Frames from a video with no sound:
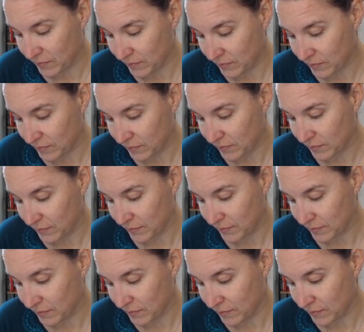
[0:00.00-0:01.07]

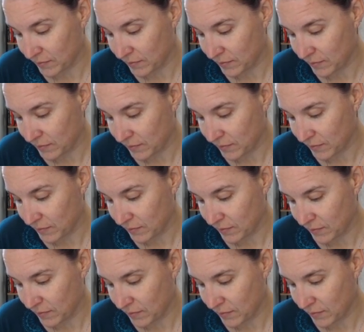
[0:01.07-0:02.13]

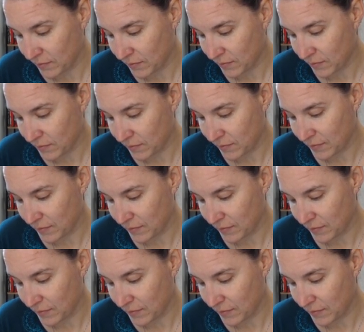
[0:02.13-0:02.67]
[no speech]